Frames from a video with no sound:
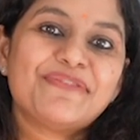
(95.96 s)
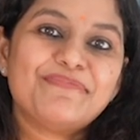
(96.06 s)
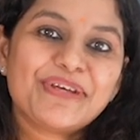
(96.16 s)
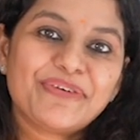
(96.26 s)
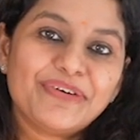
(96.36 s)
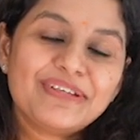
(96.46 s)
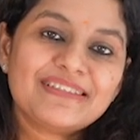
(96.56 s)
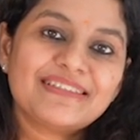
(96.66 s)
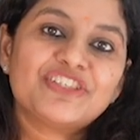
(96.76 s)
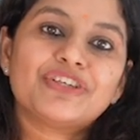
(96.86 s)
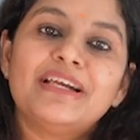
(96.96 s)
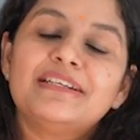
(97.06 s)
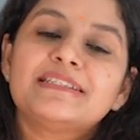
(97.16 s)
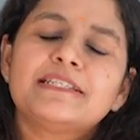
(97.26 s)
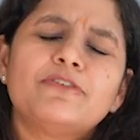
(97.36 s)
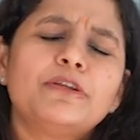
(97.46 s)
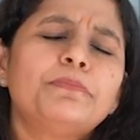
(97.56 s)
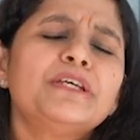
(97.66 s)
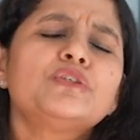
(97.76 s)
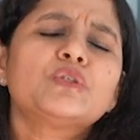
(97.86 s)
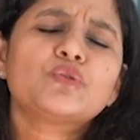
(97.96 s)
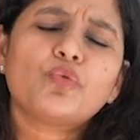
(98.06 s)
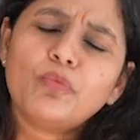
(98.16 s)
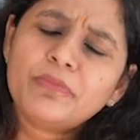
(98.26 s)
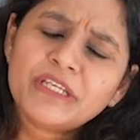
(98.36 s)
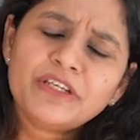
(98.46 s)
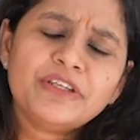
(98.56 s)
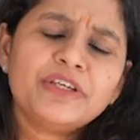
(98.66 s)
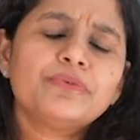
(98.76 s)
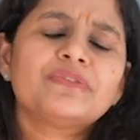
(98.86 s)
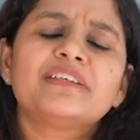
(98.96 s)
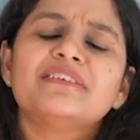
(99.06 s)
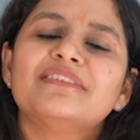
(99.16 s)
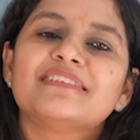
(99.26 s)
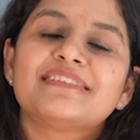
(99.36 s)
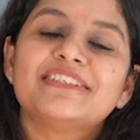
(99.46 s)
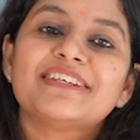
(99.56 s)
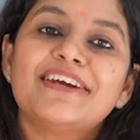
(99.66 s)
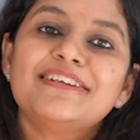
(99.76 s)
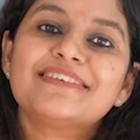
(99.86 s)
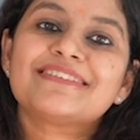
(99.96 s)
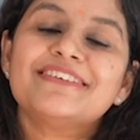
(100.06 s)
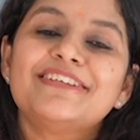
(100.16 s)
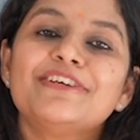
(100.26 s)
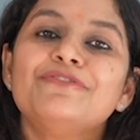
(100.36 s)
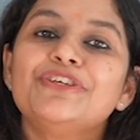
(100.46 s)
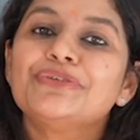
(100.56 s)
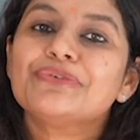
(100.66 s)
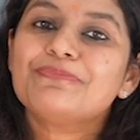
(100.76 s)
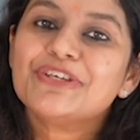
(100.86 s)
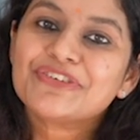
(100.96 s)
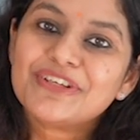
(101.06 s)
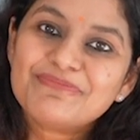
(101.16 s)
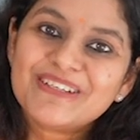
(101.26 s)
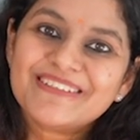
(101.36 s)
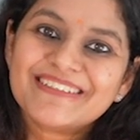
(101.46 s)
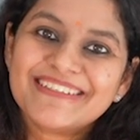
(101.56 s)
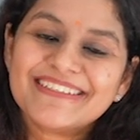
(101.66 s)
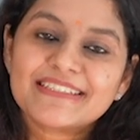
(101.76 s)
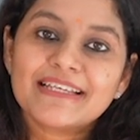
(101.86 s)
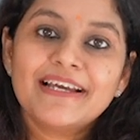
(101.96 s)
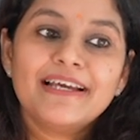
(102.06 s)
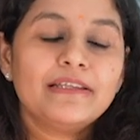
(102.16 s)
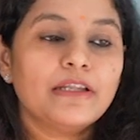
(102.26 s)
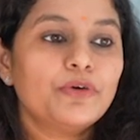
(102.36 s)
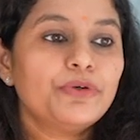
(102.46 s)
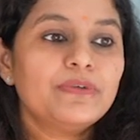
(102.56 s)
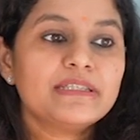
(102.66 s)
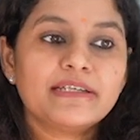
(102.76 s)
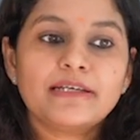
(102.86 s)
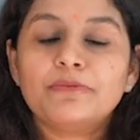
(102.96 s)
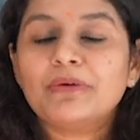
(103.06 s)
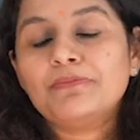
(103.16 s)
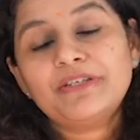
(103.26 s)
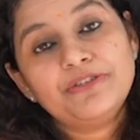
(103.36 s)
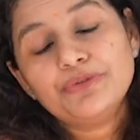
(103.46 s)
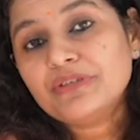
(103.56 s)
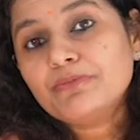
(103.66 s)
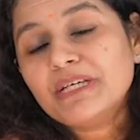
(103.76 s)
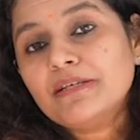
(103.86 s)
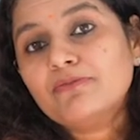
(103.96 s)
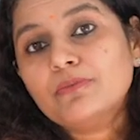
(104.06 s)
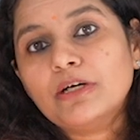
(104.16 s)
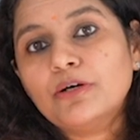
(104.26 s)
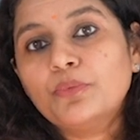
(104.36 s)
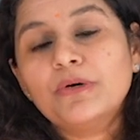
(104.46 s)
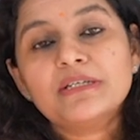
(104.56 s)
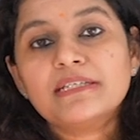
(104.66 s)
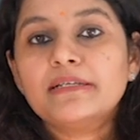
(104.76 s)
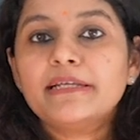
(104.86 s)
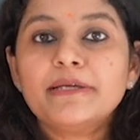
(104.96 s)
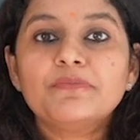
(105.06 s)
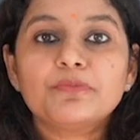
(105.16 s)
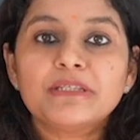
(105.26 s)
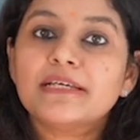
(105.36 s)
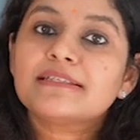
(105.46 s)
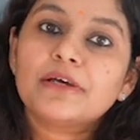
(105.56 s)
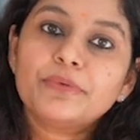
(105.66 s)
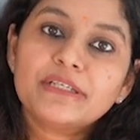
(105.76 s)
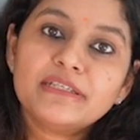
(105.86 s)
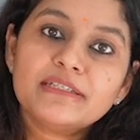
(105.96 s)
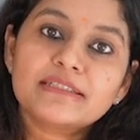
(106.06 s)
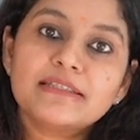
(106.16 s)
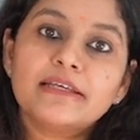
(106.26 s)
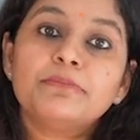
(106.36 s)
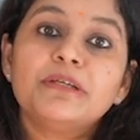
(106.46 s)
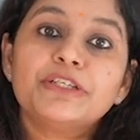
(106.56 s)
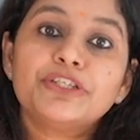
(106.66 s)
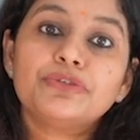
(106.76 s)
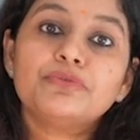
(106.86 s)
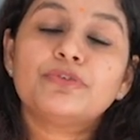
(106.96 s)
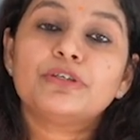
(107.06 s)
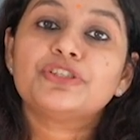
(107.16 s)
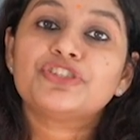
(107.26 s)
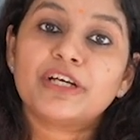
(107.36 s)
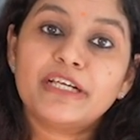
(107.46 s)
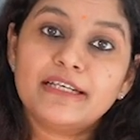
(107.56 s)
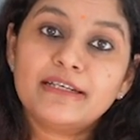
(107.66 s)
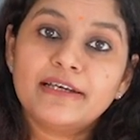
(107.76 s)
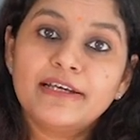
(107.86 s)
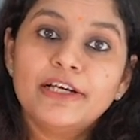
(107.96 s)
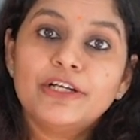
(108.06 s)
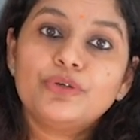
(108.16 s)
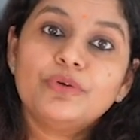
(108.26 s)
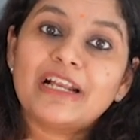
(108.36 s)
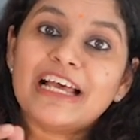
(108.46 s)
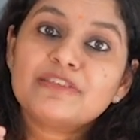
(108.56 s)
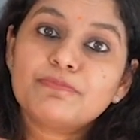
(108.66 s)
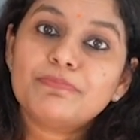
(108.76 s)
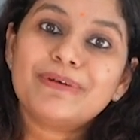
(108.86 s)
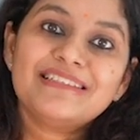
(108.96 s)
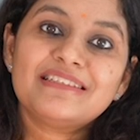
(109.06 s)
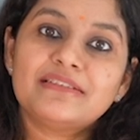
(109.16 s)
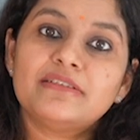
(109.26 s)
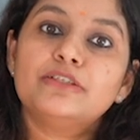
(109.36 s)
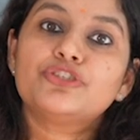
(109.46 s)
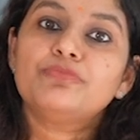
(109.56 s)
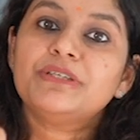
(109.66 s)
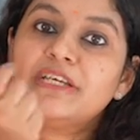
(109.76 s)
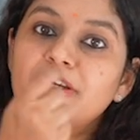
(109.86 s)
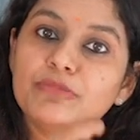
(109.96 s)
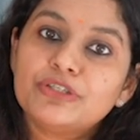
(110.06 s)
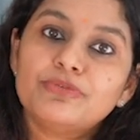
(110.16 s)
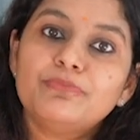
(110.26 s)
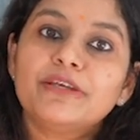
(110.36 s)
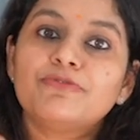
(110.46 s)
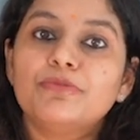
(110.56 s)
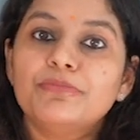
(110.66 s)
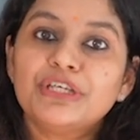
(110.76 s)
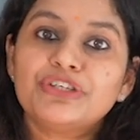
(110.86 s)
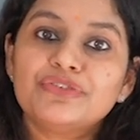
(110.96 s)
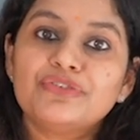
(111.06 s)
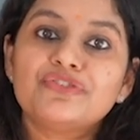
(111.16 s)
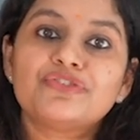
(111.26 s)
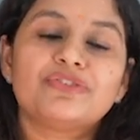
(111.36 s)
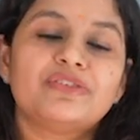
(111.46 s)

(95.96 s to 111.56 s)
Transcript: Because the child is developing so many new skills. The child is learning visuospatial abilities. Now you will say, I'm using big words and names, but that's how it is. The ability for the child to grasp a pencil, to be able to make formations